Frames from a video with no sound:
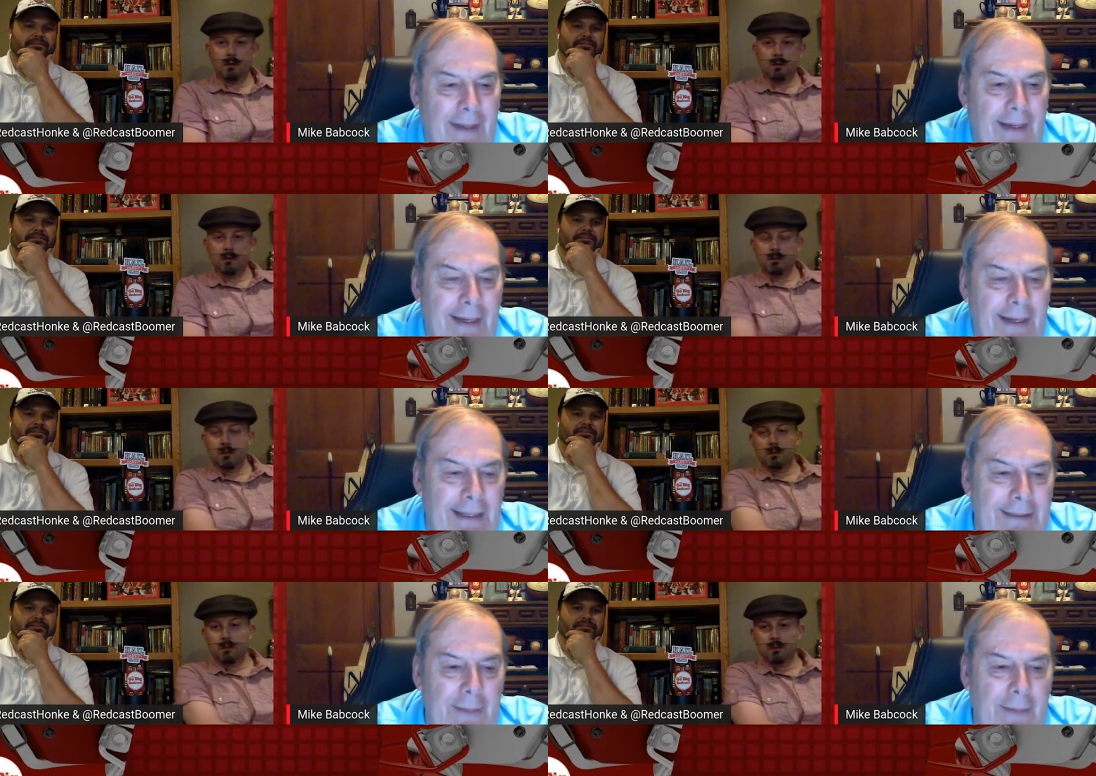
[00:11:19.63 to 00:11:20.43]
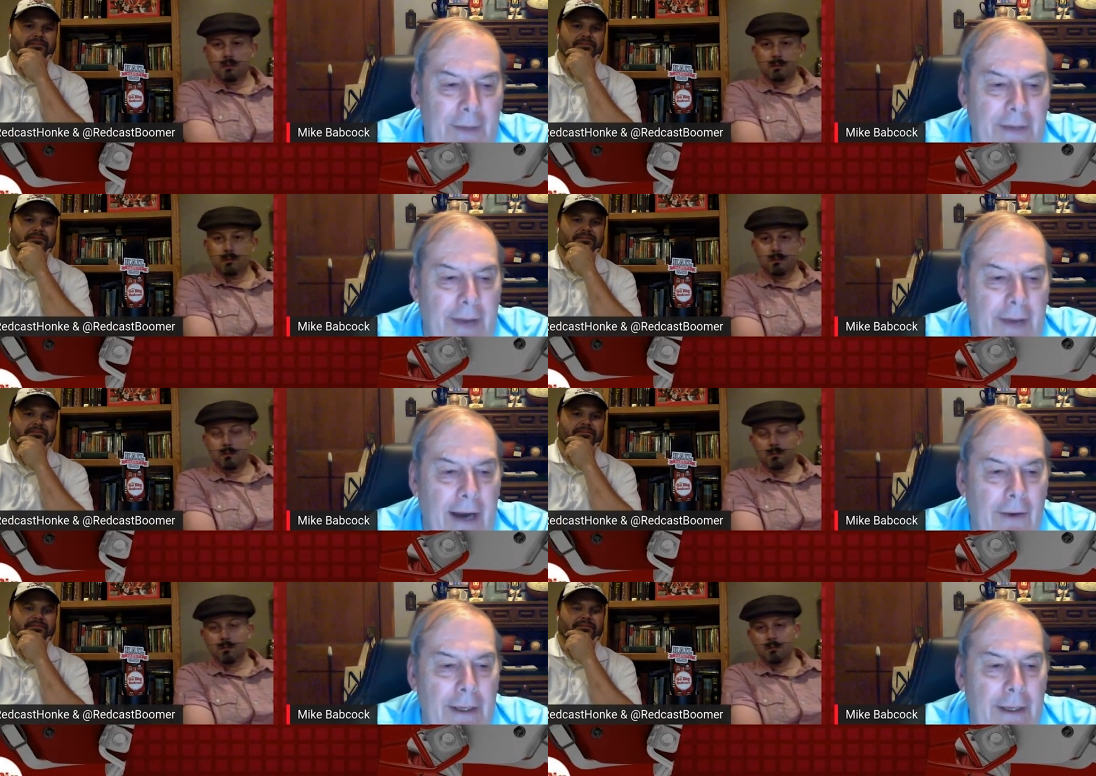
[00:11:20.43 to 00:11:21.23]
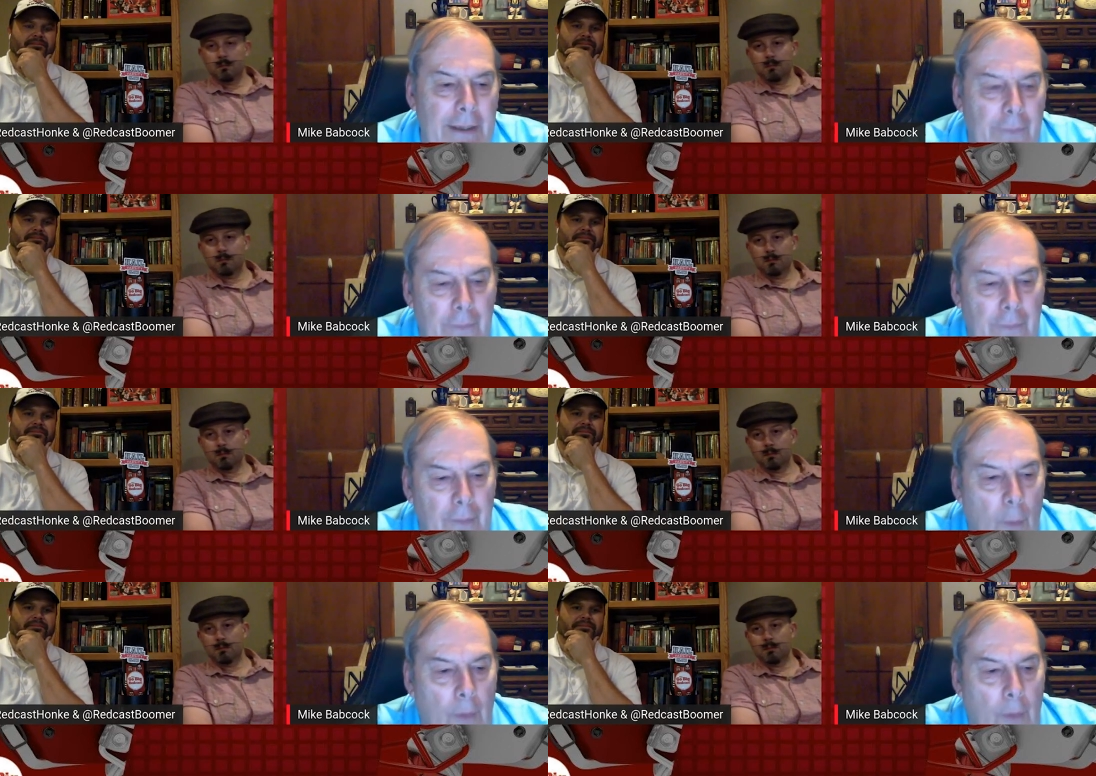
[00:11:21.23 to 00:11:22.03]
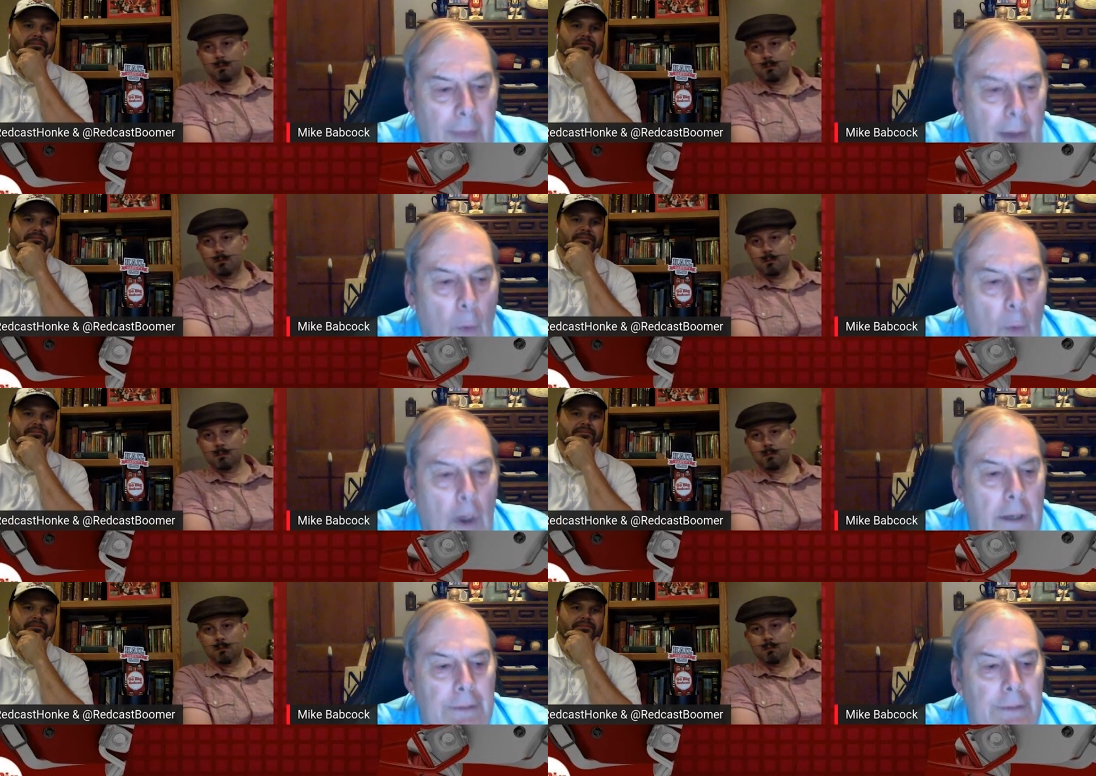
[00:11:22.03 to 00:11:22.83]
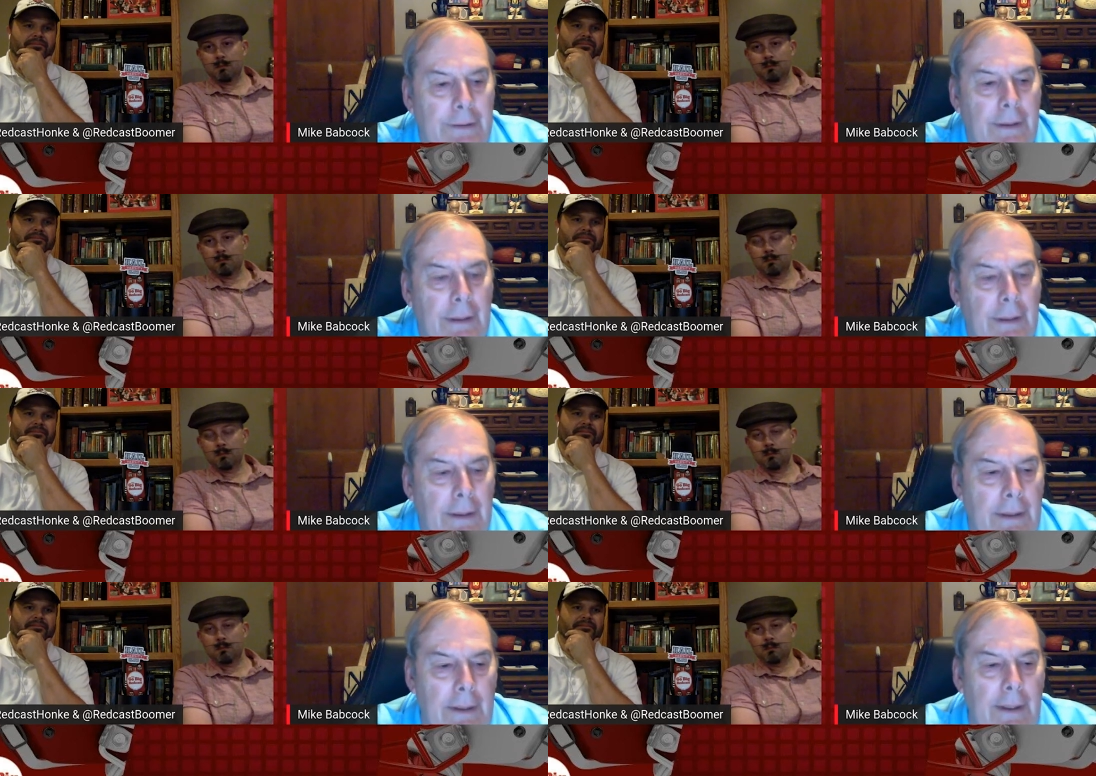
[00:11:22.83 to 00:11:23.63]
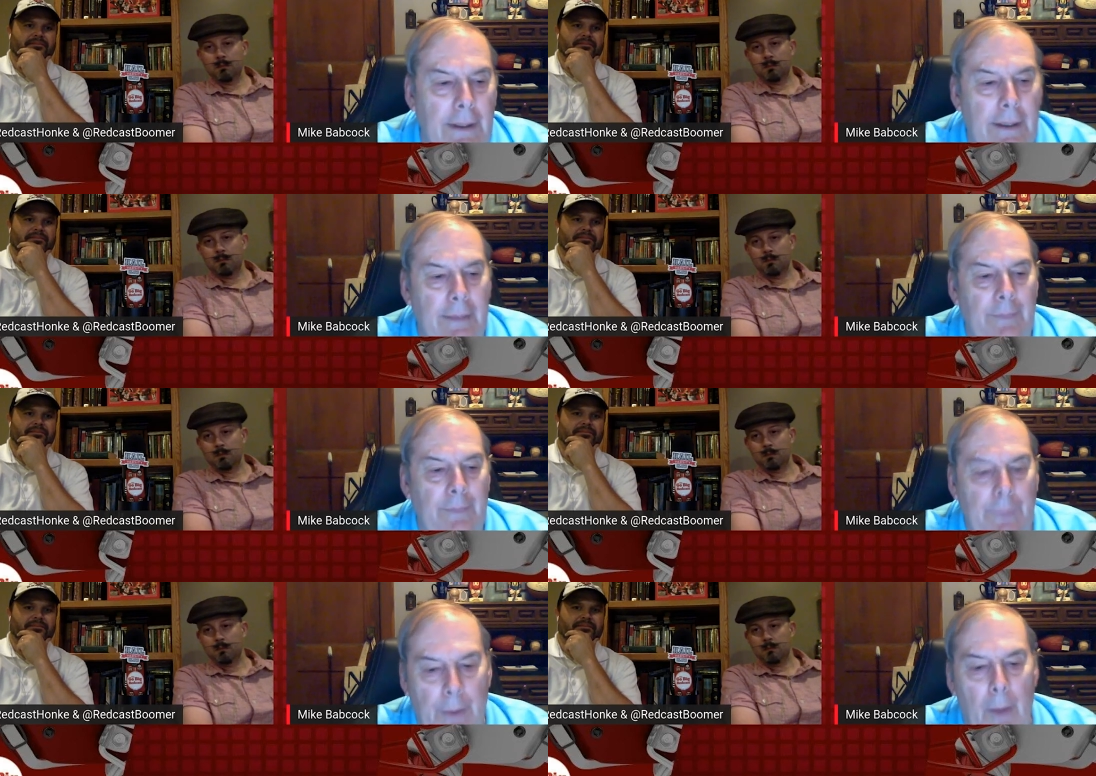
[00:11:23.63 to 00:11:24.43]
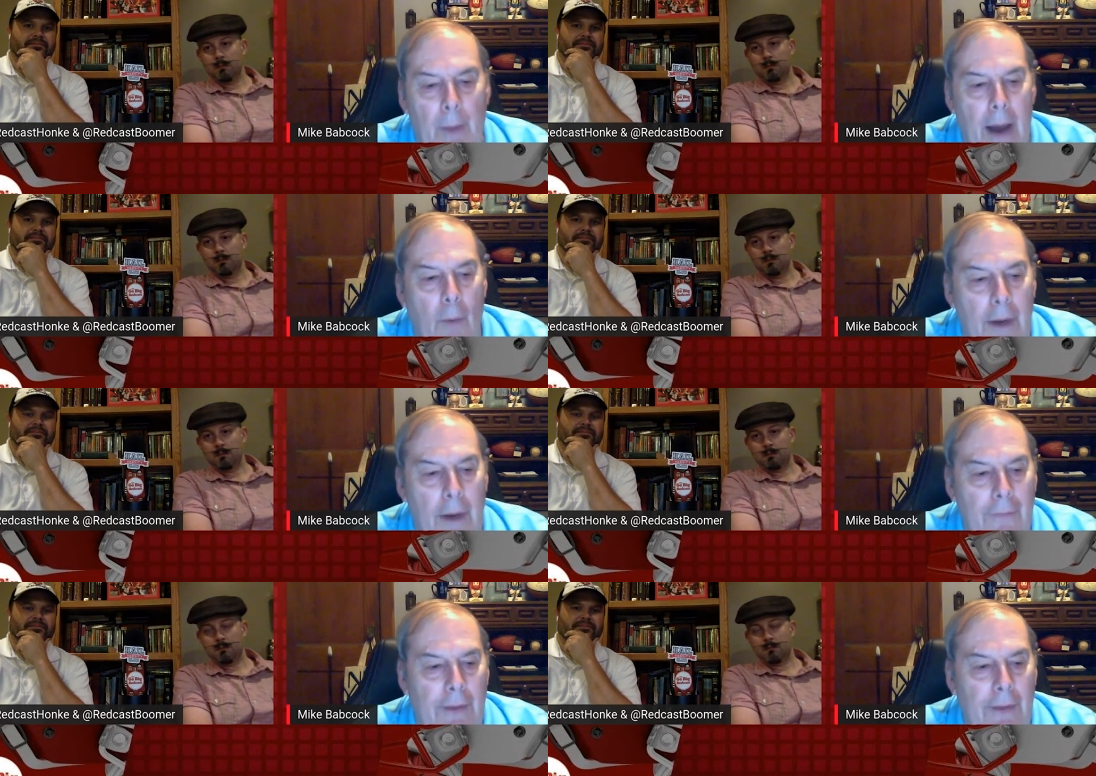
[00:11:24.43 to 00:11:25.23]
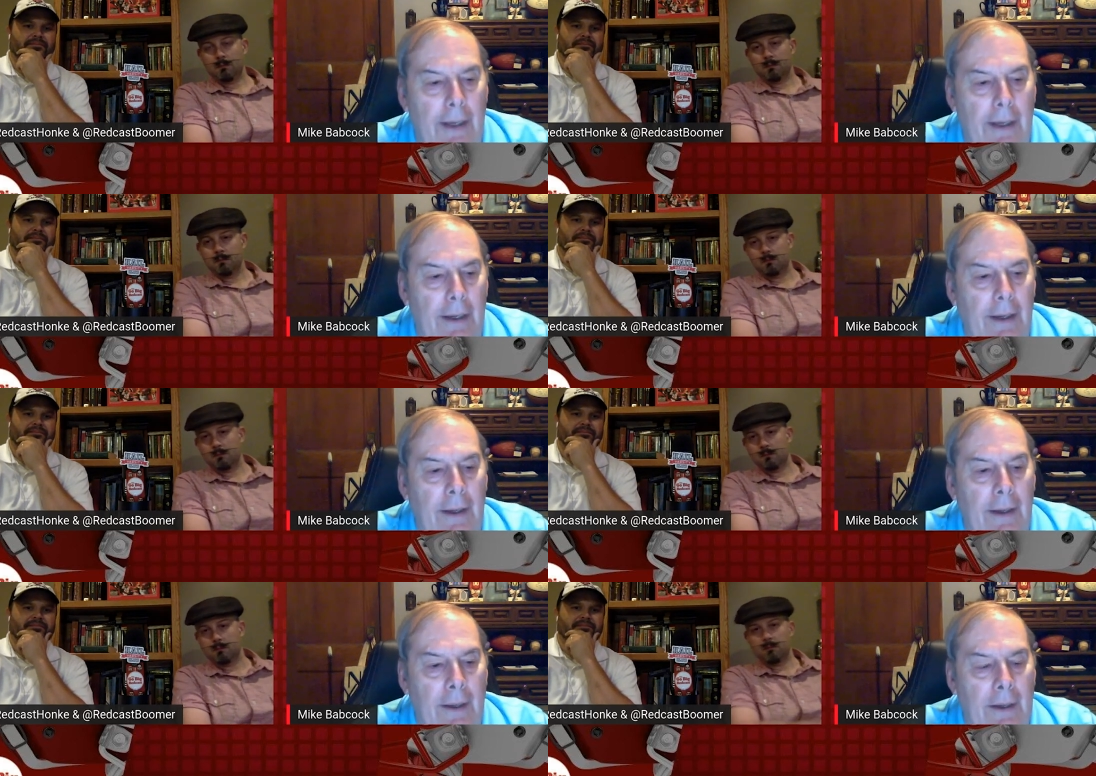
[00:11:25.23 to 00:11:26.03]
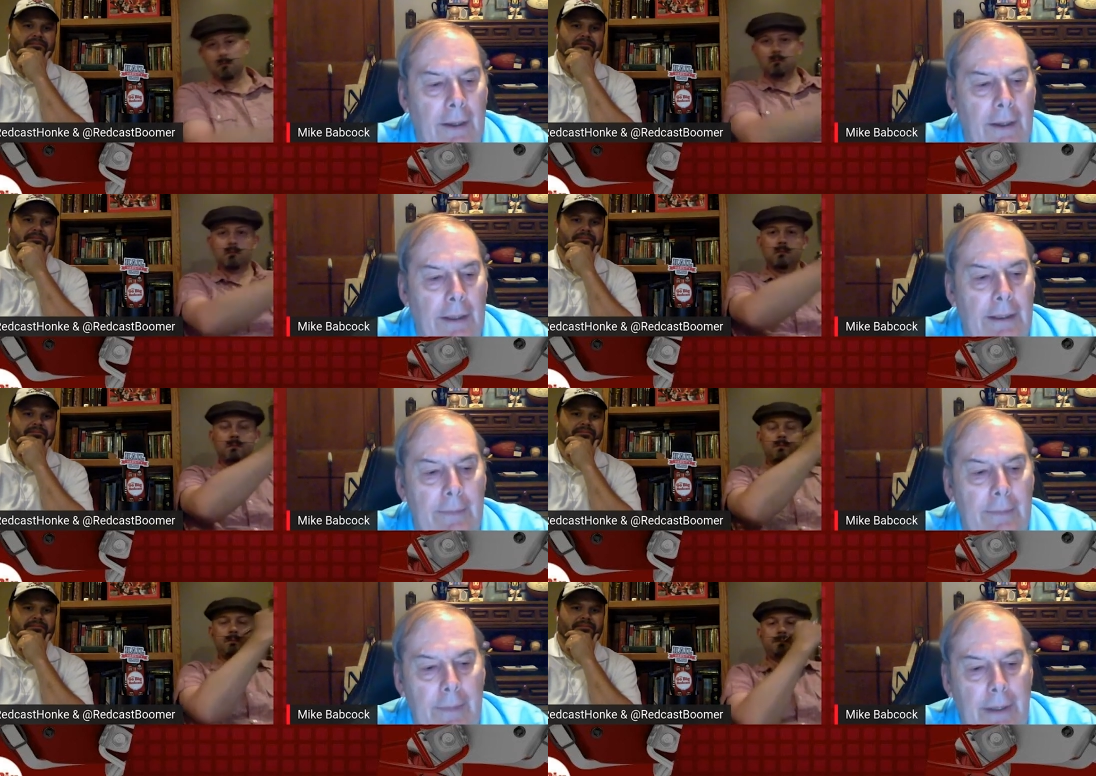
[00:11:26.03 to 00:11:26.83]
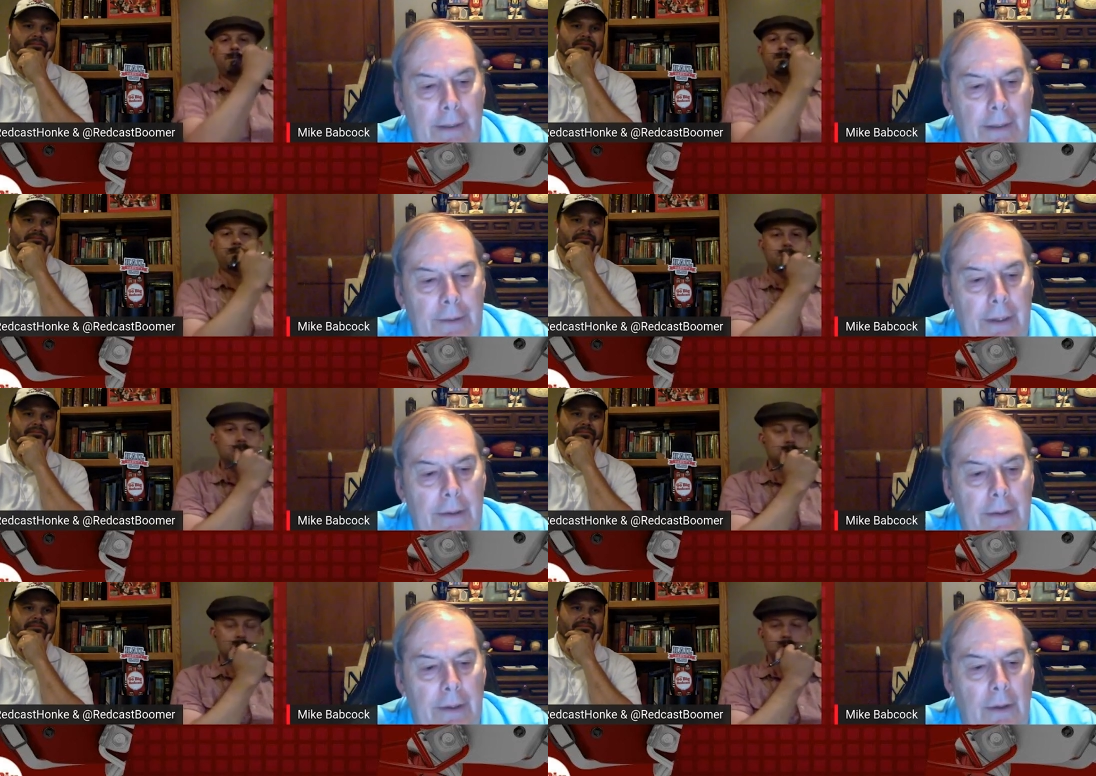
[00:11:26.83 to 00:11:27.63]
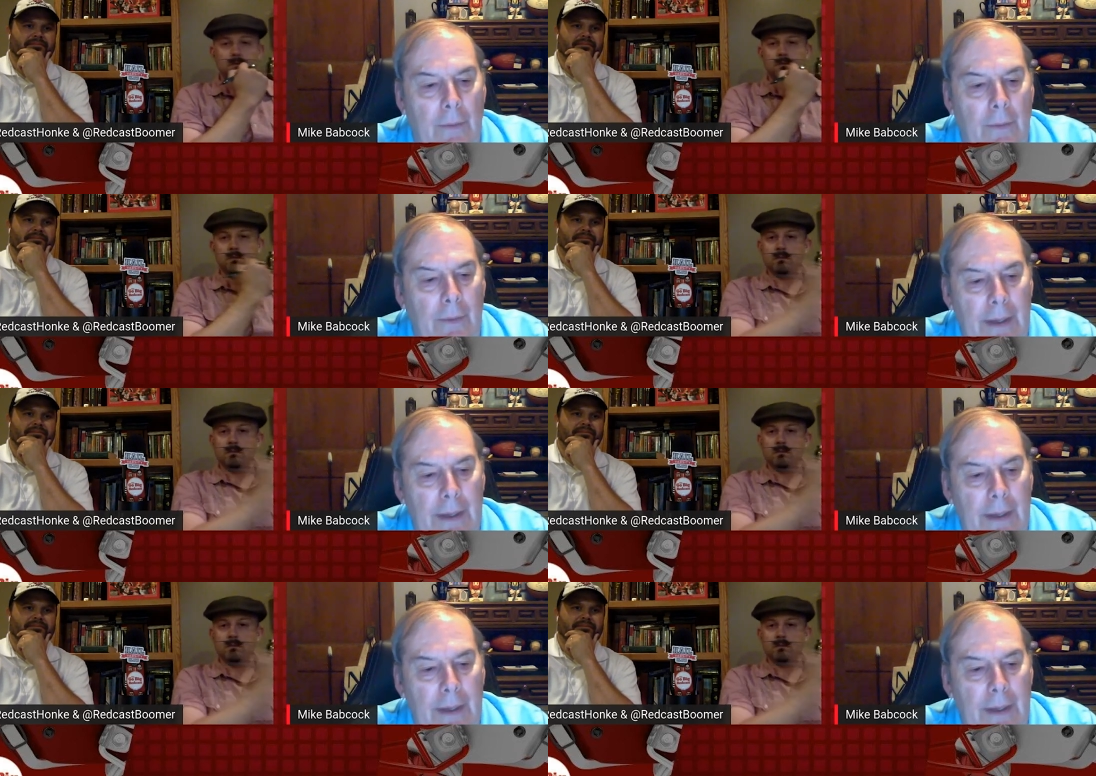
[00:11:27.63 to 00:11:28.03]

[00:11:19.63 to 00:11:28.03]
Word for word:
Speaker 1: it's something entirely different from what that was um, to my way of thinking um, because they, you know